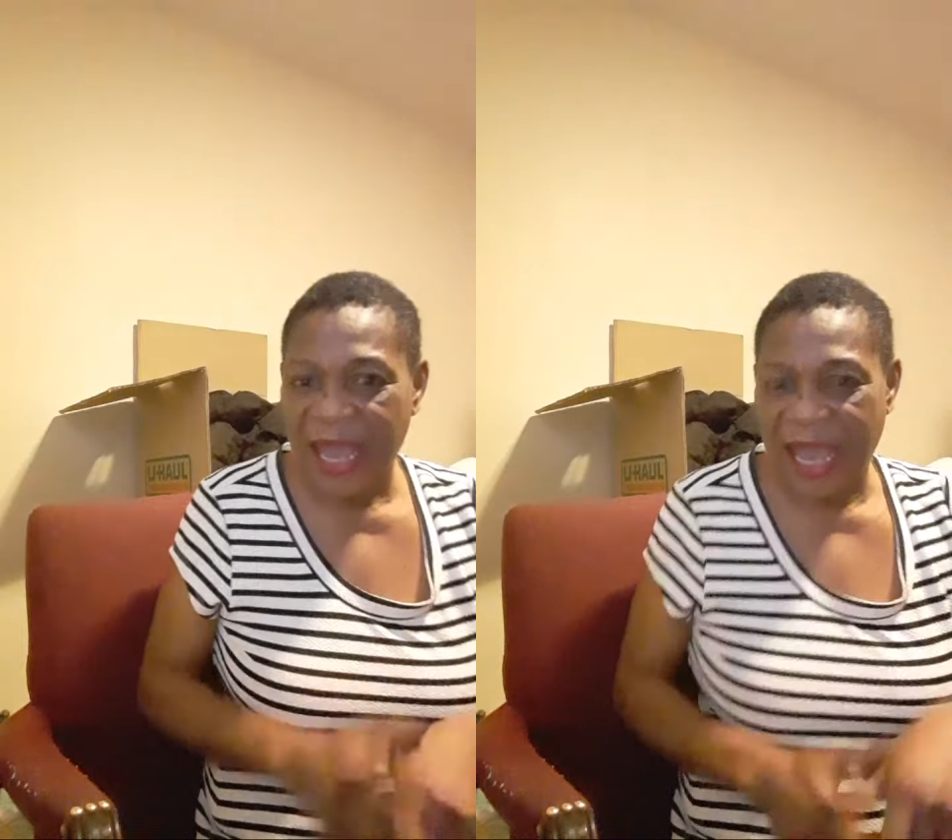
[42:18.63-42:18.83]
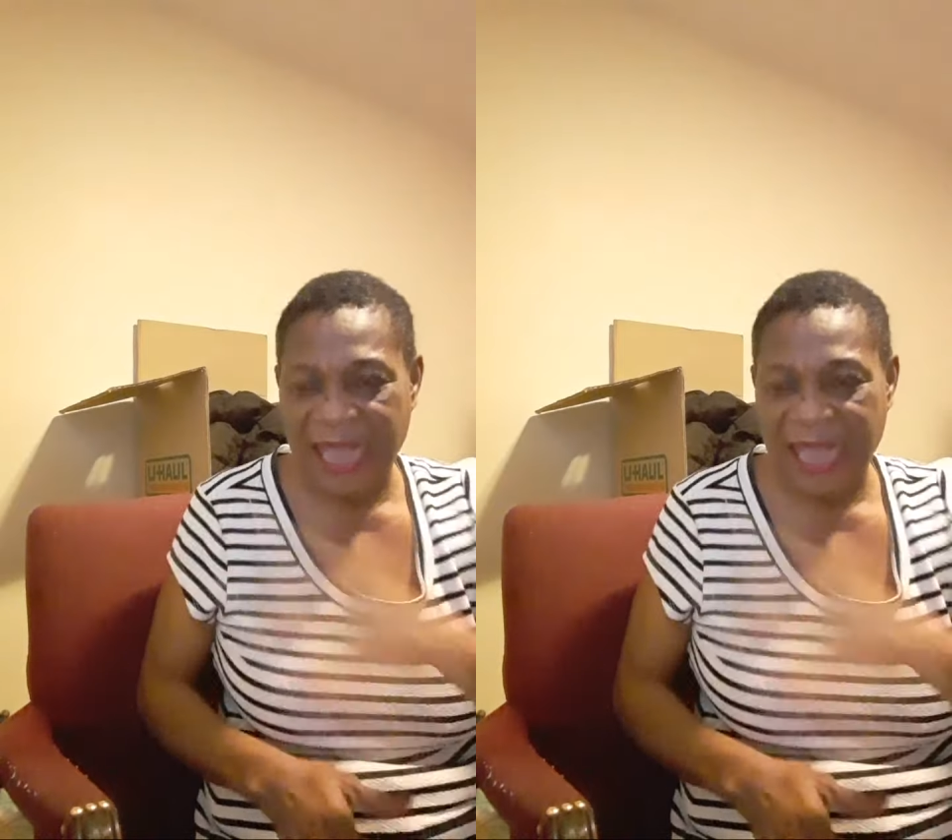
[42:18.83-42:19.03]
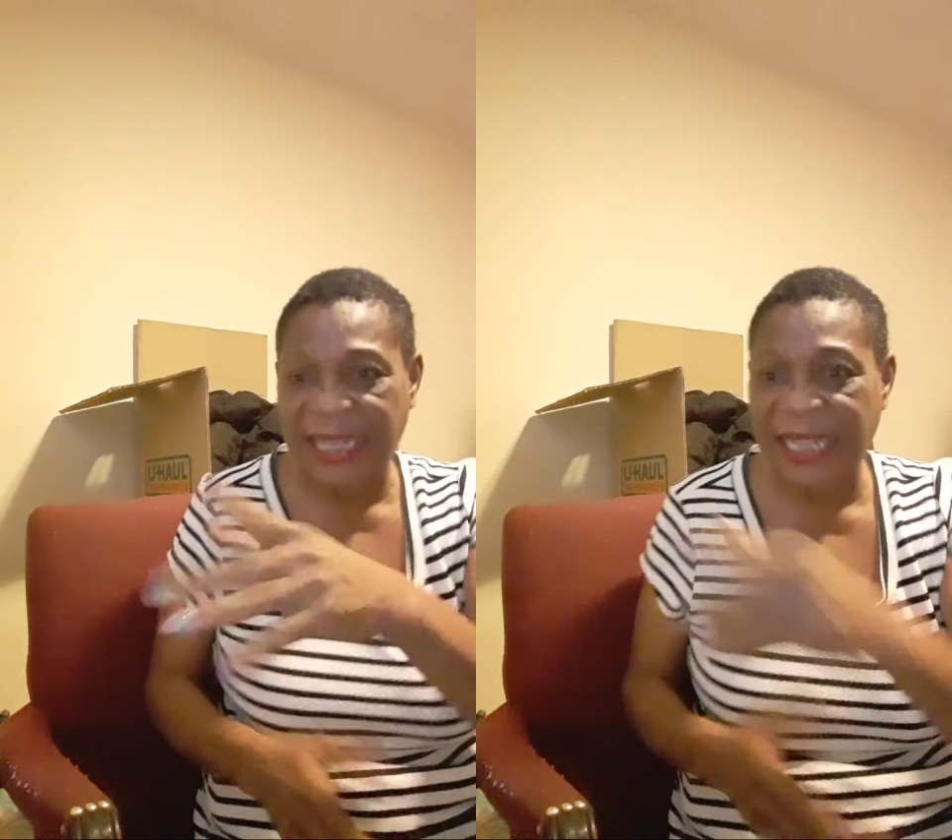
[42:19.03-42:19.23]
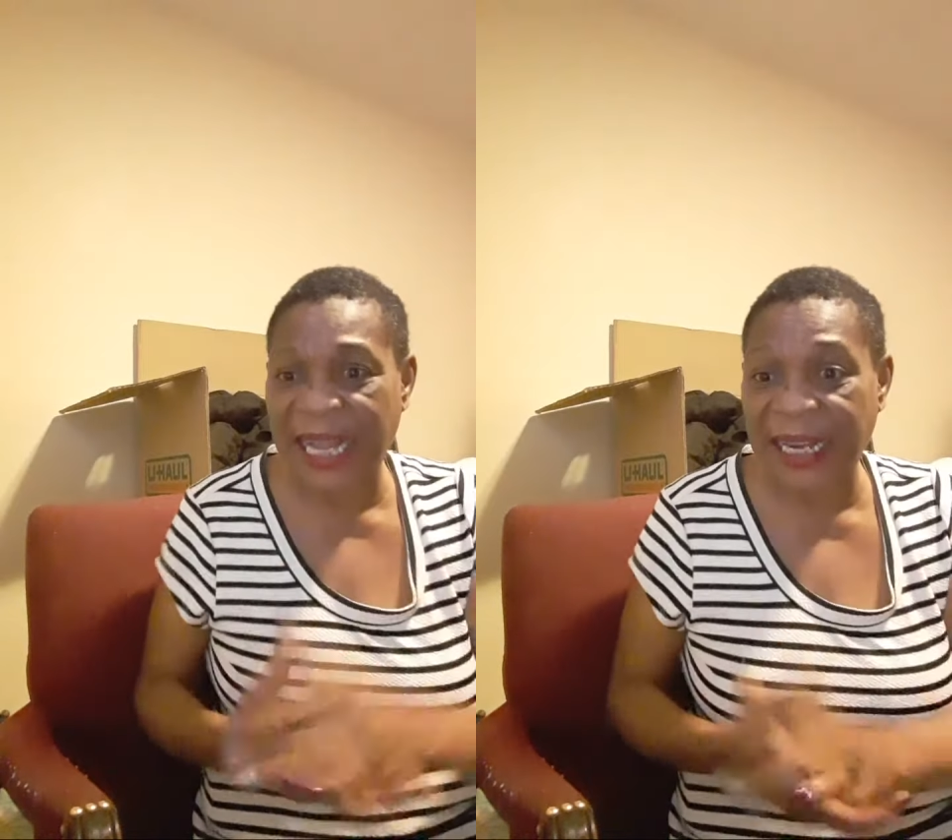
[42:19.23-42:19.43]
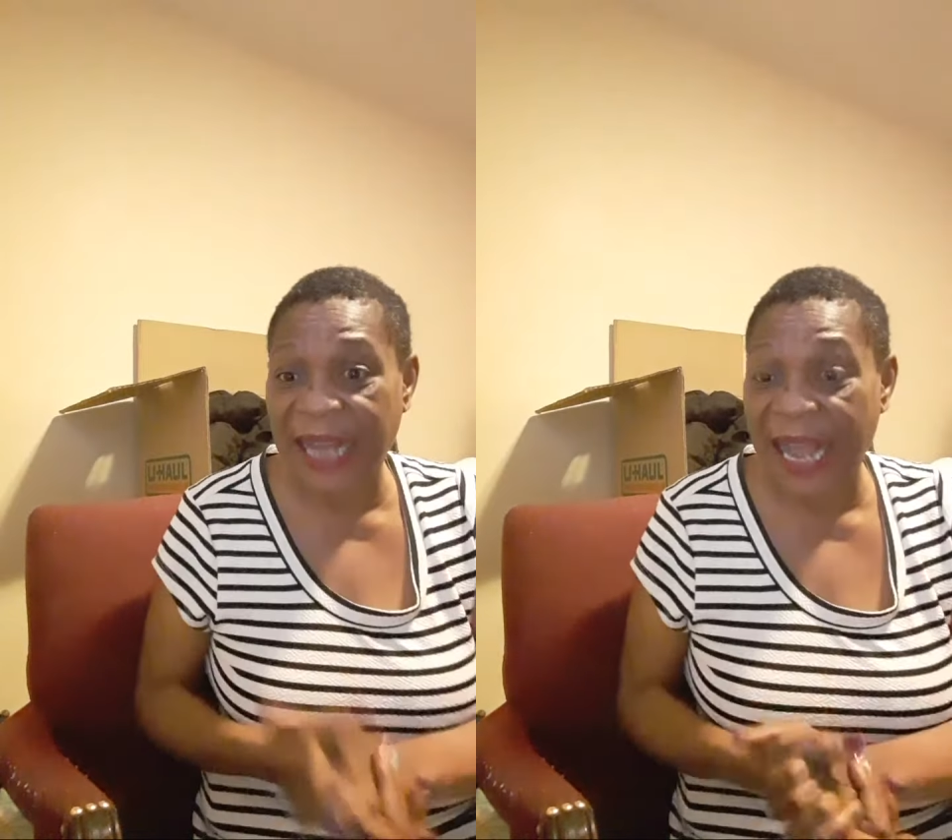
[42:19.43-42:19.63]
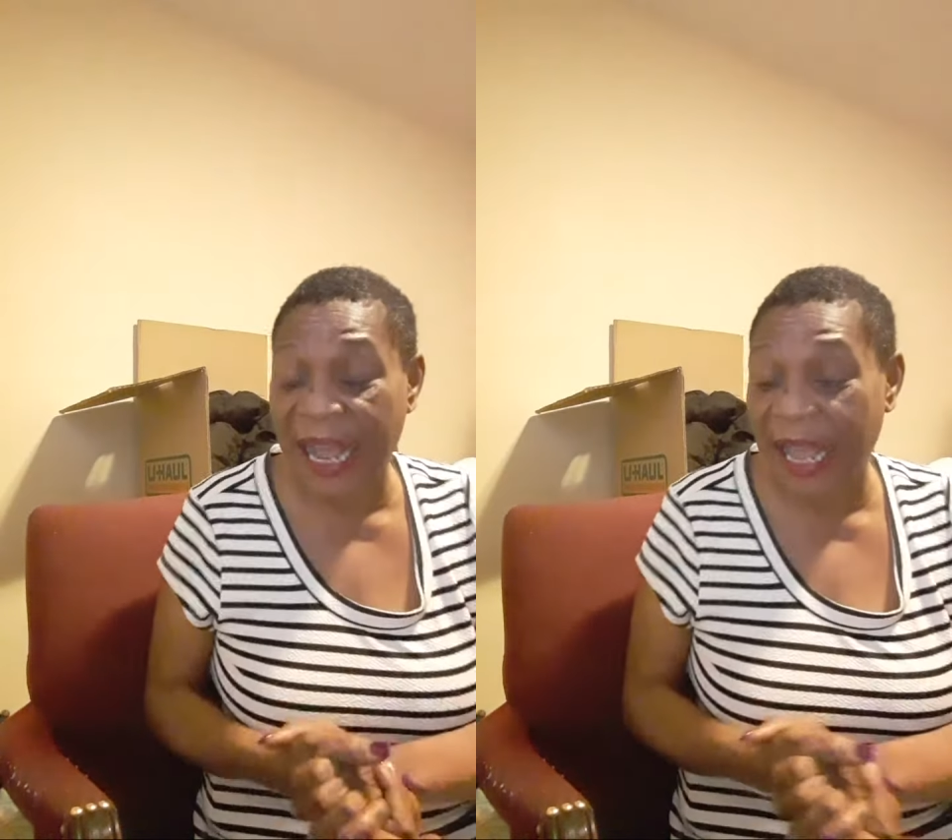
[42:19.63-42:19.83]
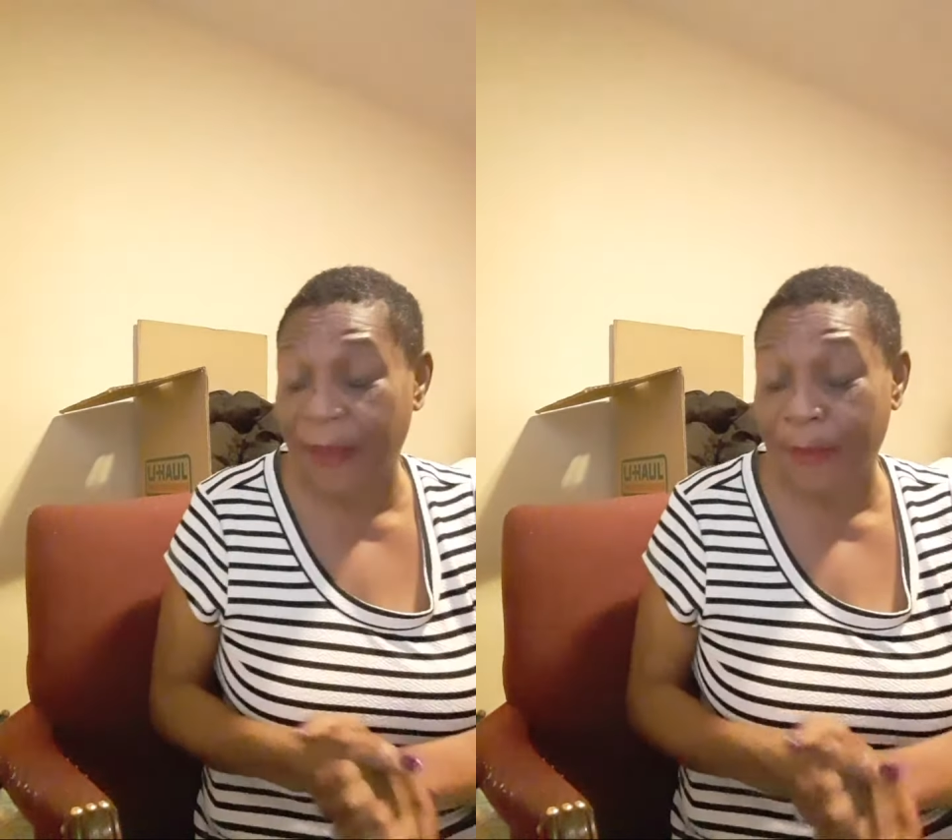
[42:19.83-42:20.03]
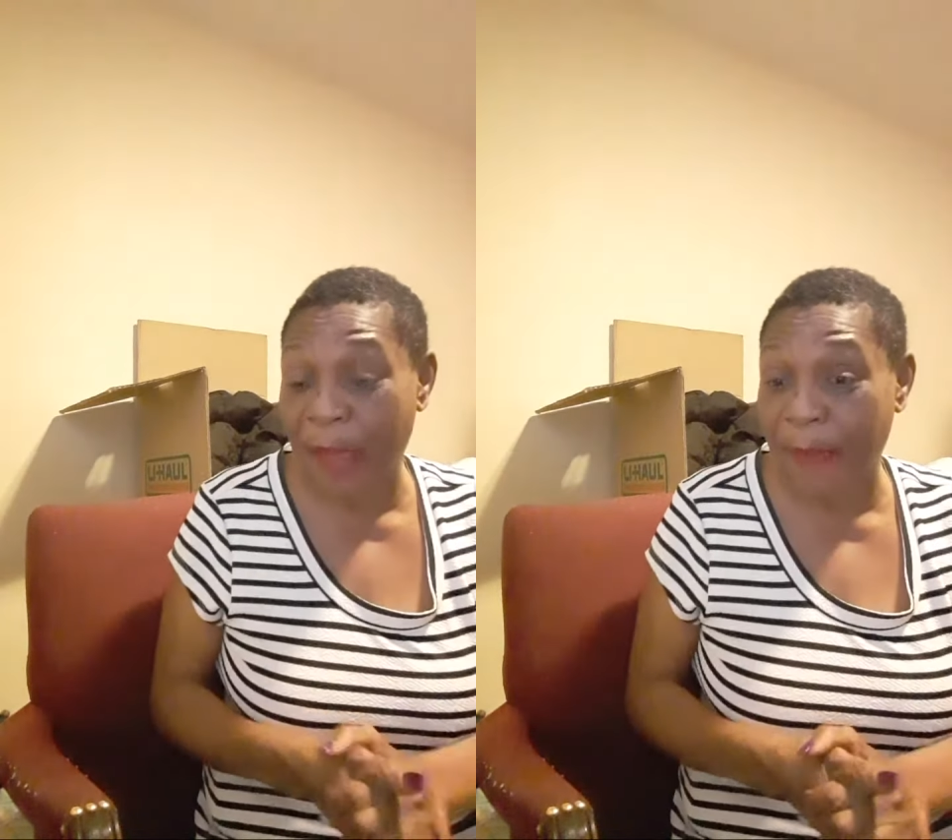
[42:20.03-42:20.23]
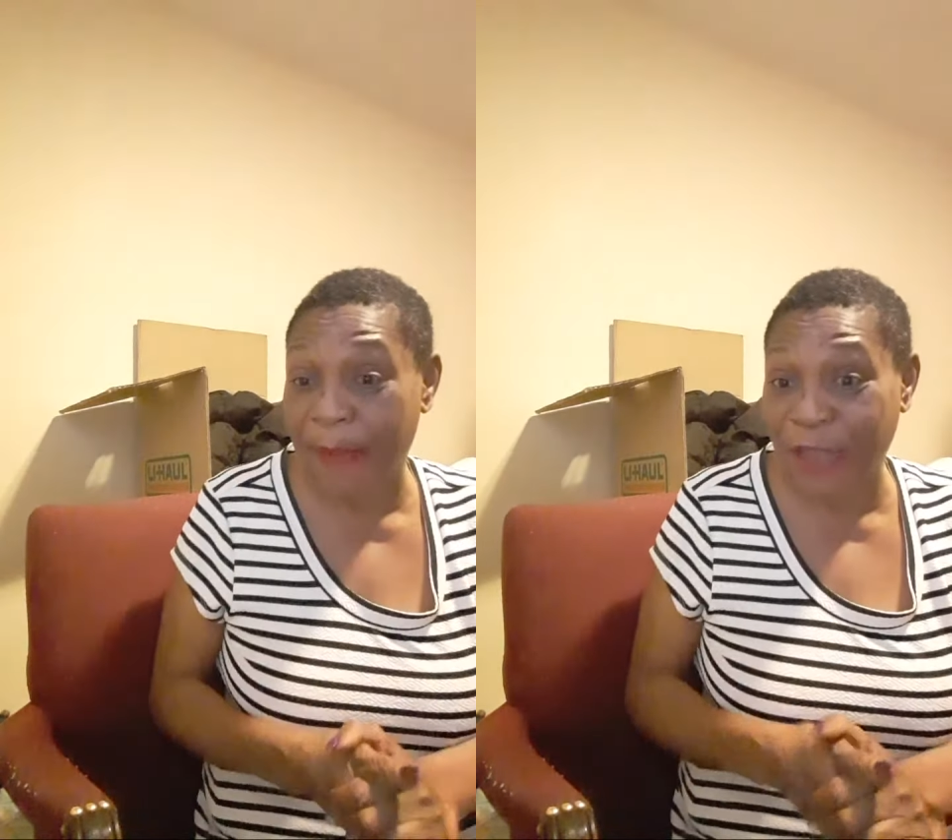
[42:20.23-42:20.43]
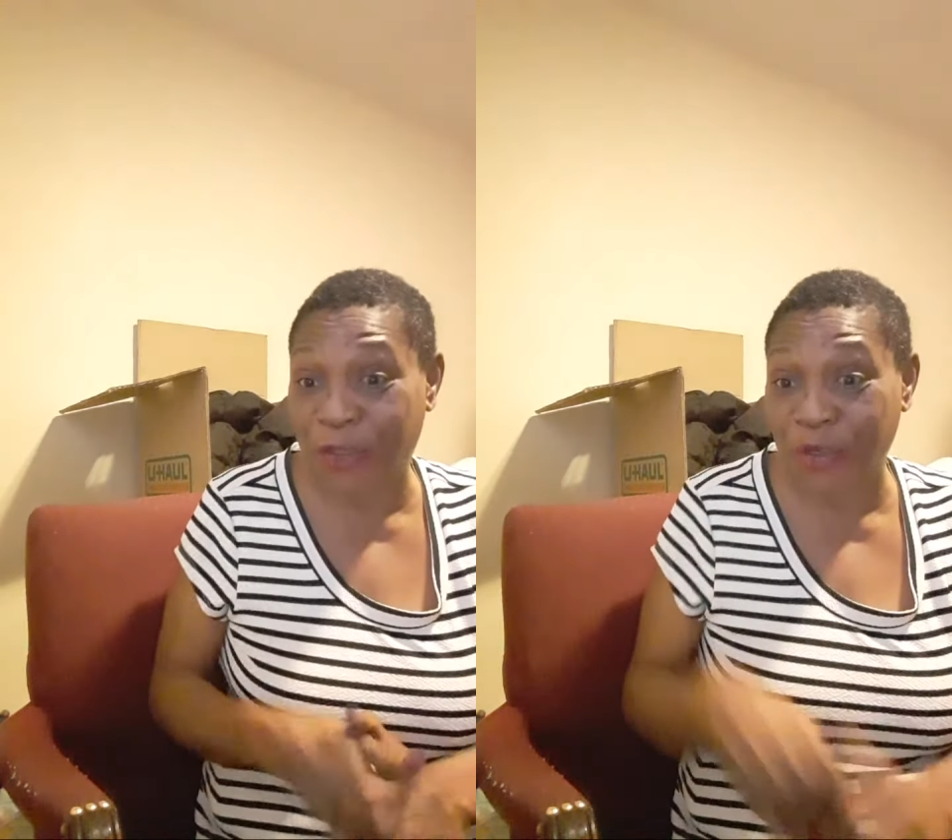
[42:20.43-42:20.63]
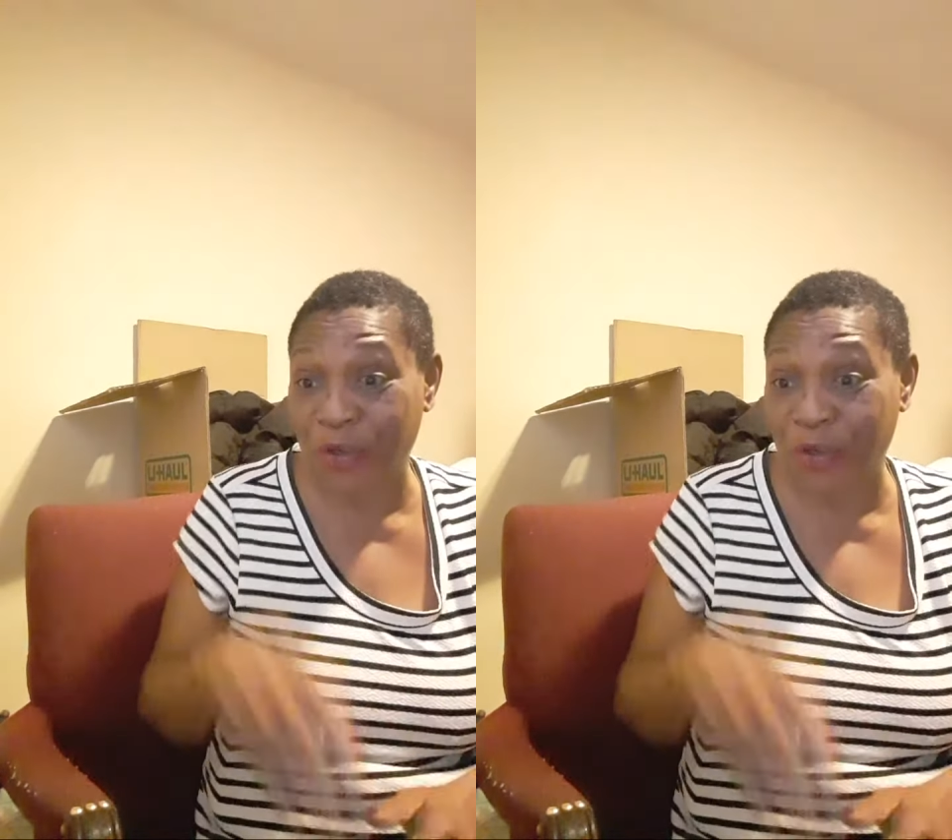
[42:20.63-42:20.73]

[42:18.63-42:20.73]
And Satan and bless you,